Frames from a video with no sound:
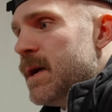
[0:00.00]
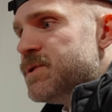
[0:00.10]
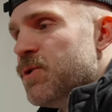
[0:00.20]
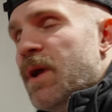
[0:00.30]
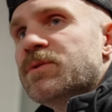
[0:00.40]

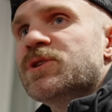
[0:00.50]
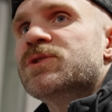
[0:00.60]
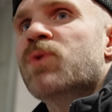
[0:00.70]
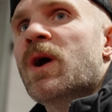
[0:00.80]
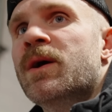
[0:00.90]
So yeah, we
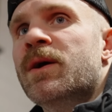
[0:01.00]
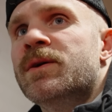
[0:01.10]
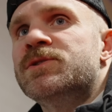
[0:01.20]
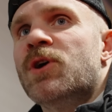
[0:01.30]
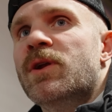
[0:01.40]
just
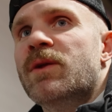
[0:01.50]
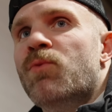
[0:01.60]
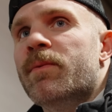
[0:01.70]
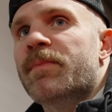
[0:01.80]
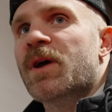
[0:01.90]
started,
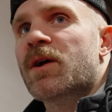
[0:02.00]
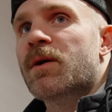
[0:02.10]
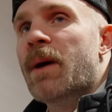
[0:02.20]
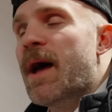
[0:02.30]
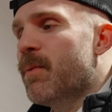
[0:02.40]
warmed up our
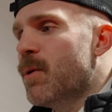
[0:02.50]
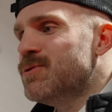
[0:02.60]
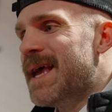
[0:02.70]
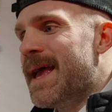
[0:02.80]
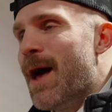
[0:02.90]

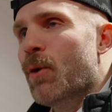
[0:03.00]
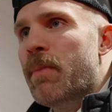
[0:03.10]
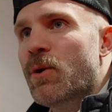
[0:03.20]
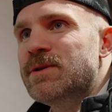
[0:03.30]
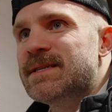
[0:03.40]

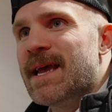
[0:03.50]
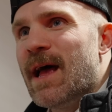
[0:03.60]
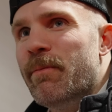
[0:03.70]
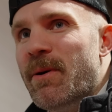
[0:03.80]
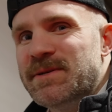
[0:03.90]
elbows
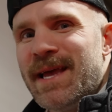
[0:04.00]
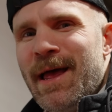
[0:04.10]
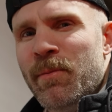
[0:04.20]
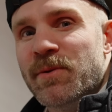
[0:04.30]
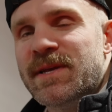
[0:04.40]

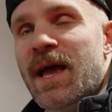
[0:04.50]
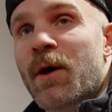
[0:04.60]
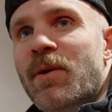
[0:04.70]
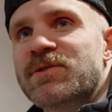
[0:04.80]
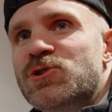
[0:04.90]

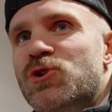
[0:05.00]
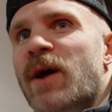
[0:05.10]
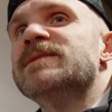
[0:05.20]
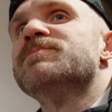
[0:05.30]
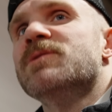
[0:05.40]
and
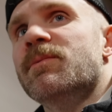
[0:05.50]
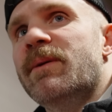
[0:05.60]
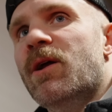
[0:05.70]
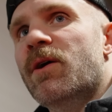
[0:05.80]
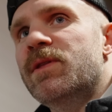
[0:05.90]
triceps a little
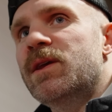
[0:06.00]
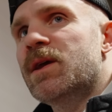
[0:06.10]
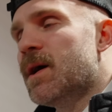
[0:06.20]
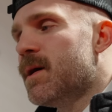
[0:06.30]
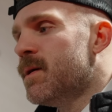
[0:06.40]
bit on
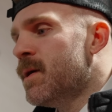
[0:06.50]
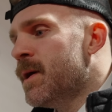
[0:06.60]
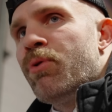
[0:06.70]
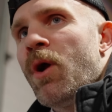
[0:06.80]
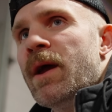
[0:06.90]
the
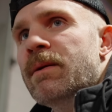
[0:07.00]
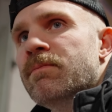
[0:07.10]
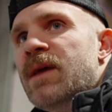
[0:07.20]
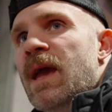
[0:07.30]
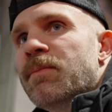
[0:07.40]

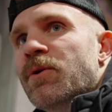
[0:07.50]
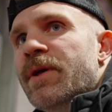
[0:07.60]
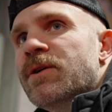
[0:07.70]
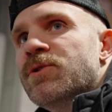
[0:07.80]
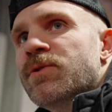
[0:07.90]
Prime cable
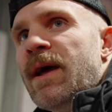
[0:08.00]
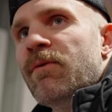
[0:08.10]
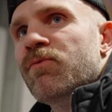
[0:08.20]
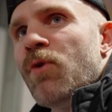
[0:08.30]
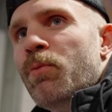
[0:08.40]
there, doing that
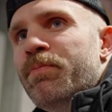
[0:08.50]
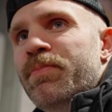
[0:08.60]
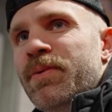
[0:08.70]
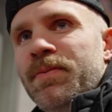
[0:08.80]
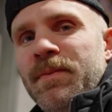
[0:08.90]
rope
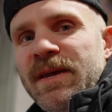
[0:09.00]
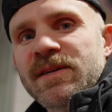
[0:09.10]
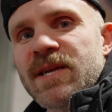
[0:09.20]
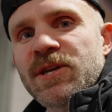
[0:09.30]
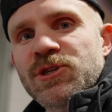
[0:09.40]

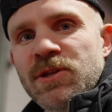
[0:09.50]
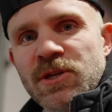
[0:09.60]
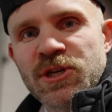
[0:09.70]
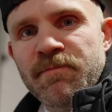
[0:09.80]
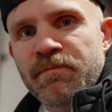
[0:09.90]
extension, the
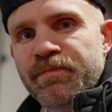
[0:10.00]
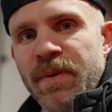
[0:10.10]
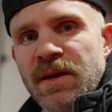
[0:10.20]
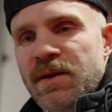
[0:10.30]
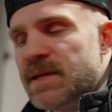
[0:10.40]
Gym
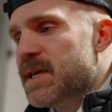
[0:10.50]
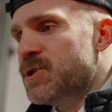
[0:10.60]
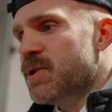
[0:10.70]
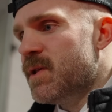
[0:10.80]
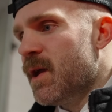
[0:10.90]
Pin
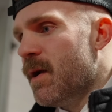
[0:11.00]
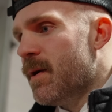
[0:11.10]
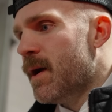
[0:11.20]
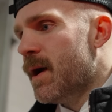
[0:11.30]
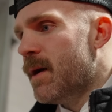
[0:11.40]
extension thing.
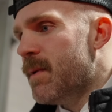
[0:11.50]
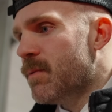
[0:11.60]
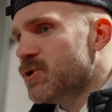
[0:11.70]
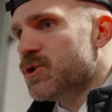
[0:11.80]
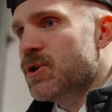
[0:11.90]
Now
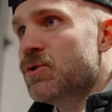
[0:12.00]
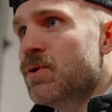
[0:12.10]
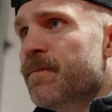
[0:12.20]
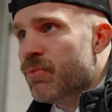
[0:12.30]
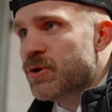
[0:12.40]
we're just gonna
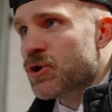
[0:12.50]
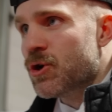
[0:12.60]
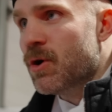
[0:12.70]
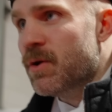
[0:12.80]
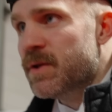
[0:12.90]
do preacher
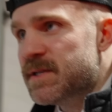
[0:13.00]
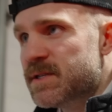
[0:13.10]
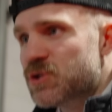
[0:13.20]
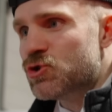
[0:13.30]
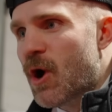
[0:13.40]
curl. This is
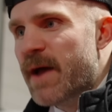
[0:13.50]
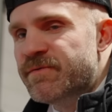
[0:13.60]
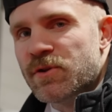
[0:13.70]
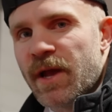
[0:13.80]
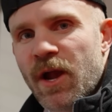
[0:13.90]
the Strive,
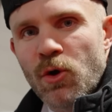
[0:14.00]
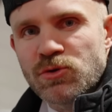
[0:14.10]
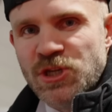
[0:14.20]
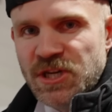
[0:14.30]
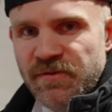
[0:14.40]
so like
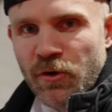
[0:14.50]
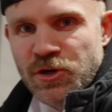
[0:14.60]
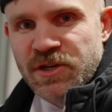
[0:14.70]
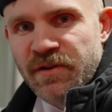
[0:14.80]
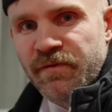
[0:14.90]
OG
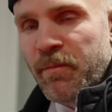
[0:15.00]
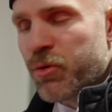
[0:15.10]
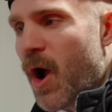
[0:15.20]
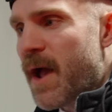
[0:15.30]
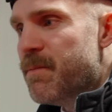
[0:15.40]
version of a
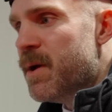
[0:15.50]
Prime.